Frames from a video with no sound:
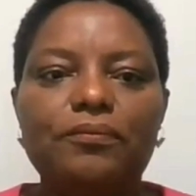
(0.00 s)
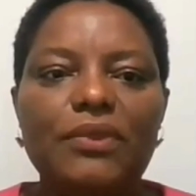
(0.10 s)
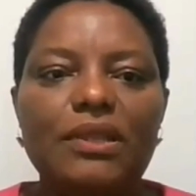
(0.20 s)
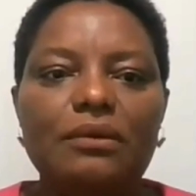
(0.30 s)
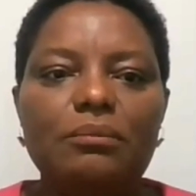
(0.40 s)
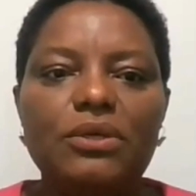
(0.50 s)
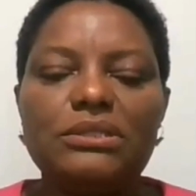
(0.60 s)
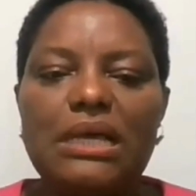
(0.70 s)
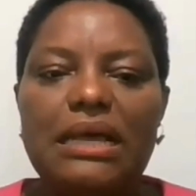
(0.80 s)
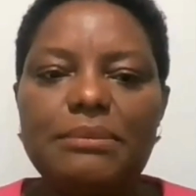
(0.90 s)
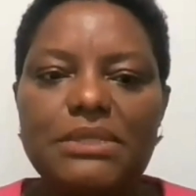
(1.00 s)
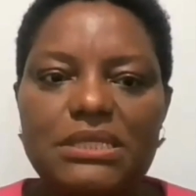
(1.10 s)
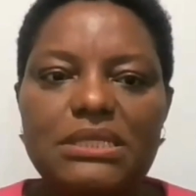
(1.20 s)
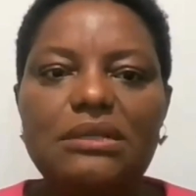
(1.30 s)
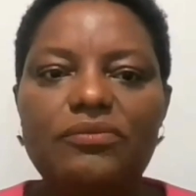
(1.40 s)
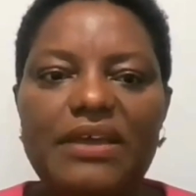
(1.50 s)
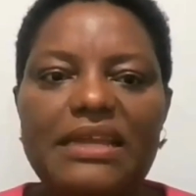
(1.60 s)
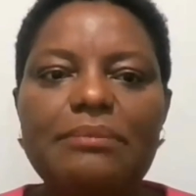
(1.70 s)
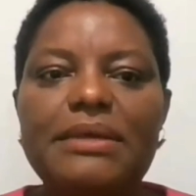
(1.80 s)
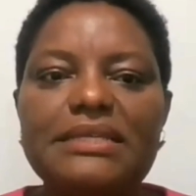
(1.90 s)
but I'm still
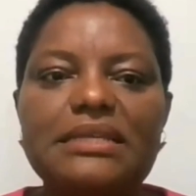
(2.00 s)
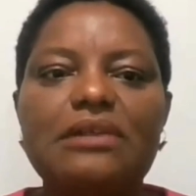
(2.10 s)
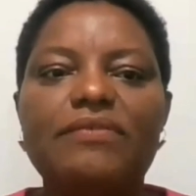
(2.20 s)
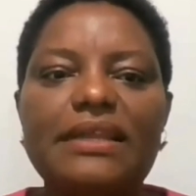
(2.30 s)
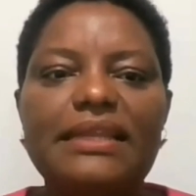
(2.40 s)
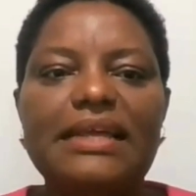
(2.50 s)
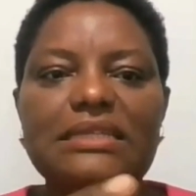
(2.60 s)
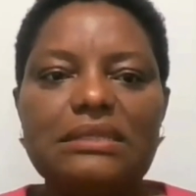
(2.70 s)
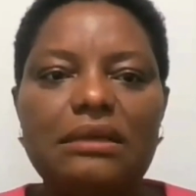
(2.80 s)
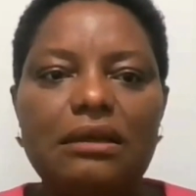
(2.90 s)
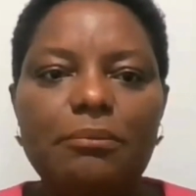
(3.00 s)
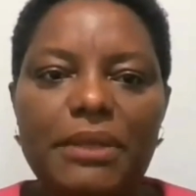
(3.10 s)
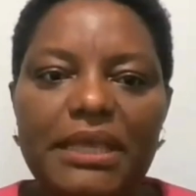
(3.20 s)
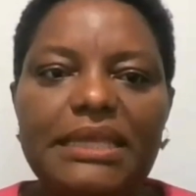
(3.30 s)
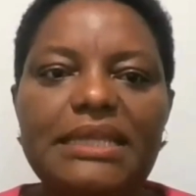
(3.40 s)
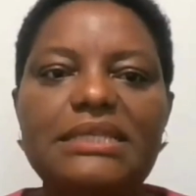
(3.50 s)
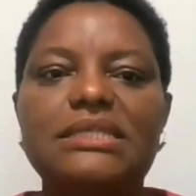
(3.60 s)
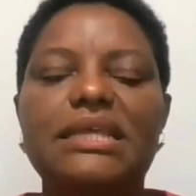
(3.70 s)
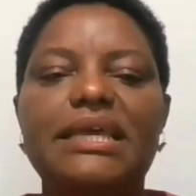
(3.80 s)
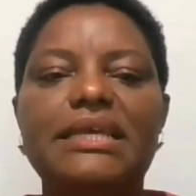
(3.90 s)
finding myself at that beginning
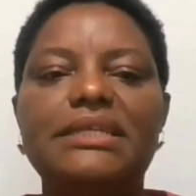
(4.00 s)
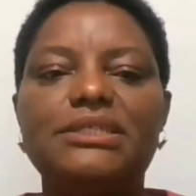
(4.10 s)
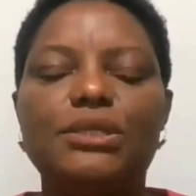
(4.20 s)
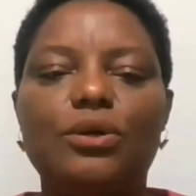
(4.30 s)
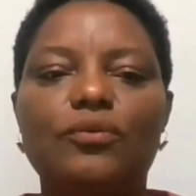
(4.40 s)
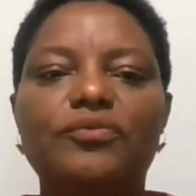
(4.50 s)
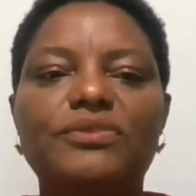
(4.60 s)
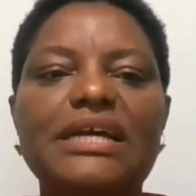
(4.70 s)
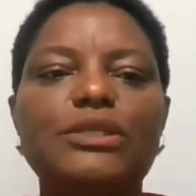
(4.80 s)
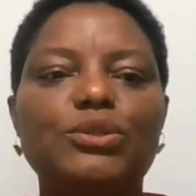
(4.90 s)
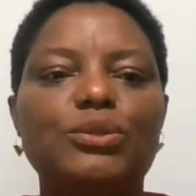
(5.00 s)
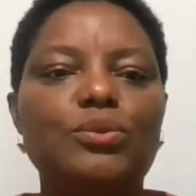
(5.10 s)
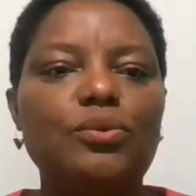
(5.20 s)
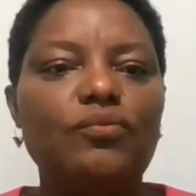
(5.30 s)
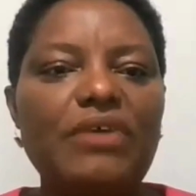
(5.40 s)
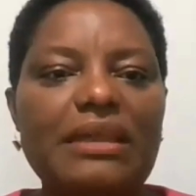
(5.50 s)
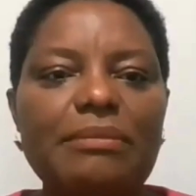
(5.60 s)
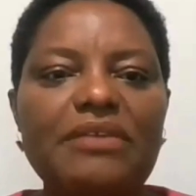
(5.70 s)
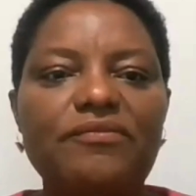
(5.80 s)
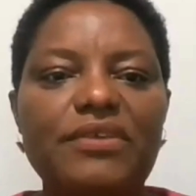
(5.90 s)
stage of trying to find
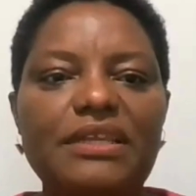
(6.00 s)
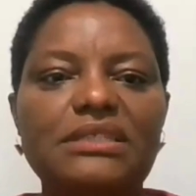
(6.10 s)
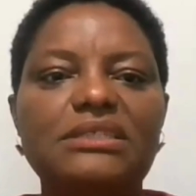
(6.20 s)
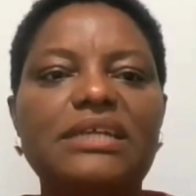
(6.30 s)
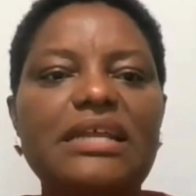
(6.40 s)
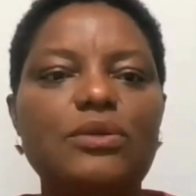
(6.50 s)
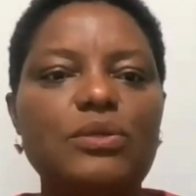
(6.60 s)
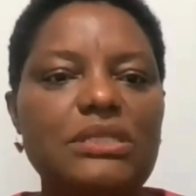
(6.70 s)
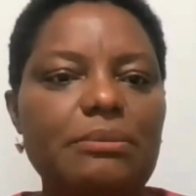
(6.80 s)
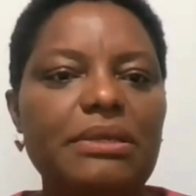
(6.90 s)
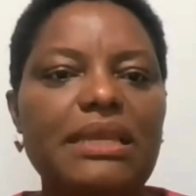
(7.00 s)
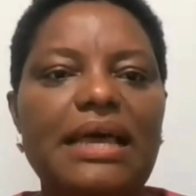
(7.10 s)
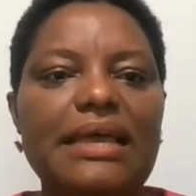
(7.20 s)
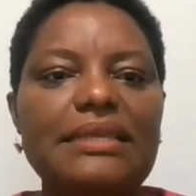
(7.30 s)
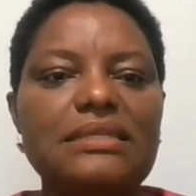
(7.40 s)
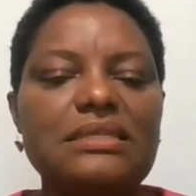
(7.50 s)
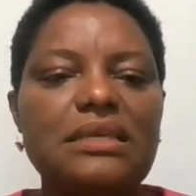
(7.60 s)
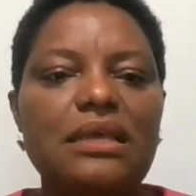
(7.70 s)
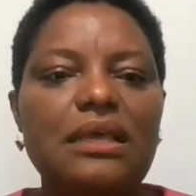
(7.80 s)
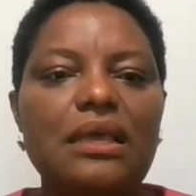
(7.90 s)
my feet, trying to stabilize
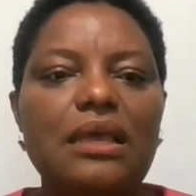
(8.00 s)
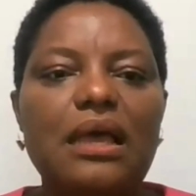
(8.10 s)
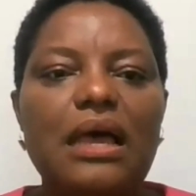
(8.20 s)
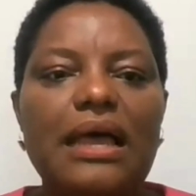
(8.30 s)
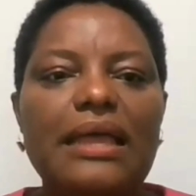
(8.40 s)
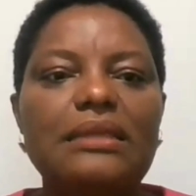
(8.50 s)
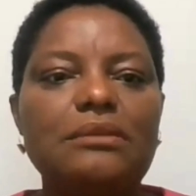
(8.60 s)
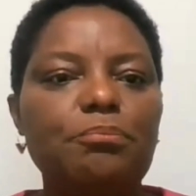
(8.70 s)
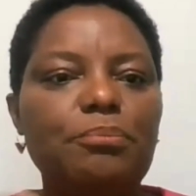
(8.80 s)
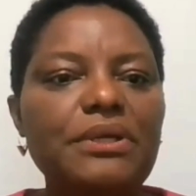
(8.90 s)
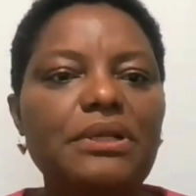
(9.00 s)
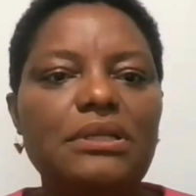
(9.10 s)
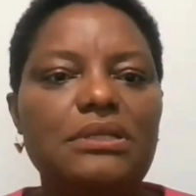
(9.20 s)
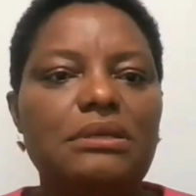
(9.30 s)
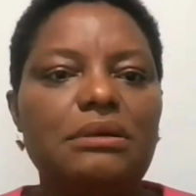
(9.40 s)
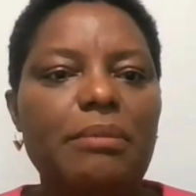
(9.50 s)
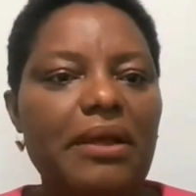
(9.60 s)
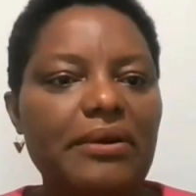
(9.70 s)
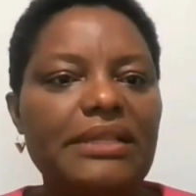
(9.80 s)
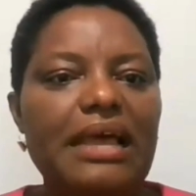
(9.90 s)
and build my
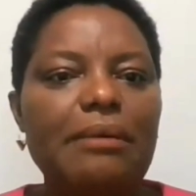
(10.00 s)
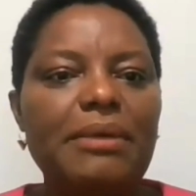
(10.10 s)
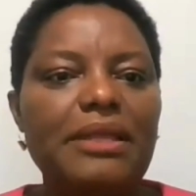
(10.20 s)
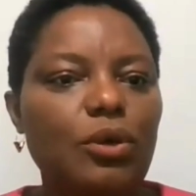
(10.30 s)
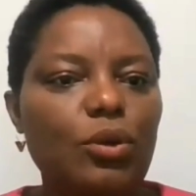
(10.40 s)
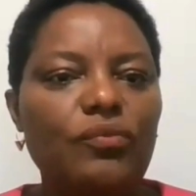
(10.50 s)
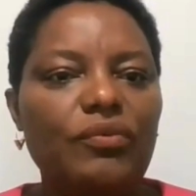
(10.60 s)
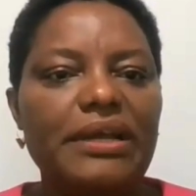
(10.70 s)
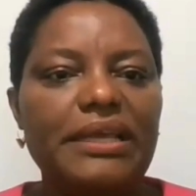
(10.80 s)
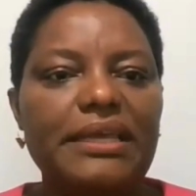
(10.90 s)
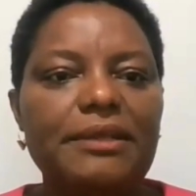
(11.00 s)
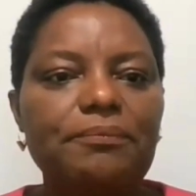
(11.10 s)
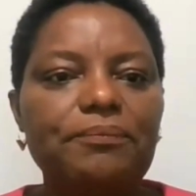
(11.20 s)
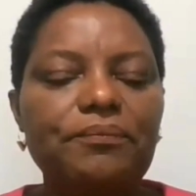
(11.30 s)
retirement all over again.